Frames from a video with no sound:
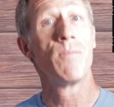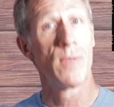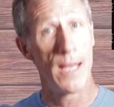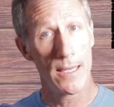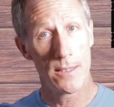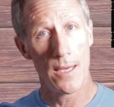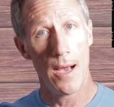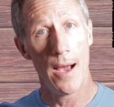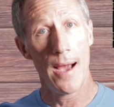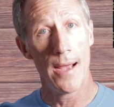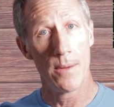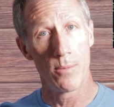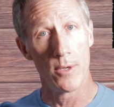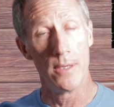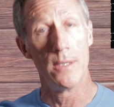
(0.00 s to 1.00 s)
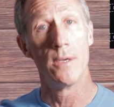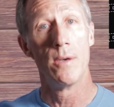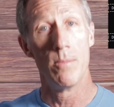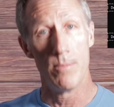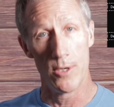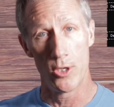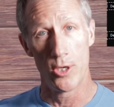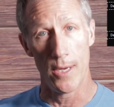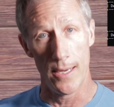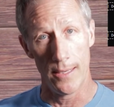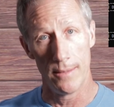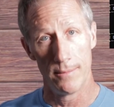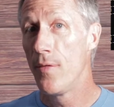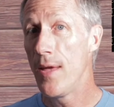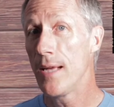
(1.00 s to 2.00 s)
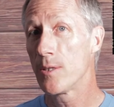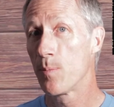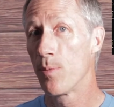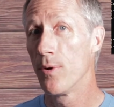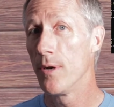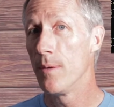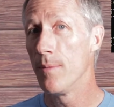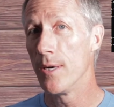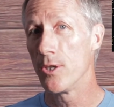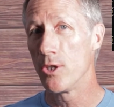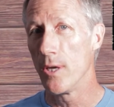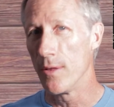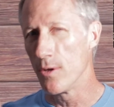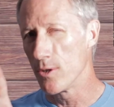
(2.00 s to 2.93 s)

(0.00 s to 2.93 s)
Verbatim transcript: That's a hybrid machine. That's pretty much it.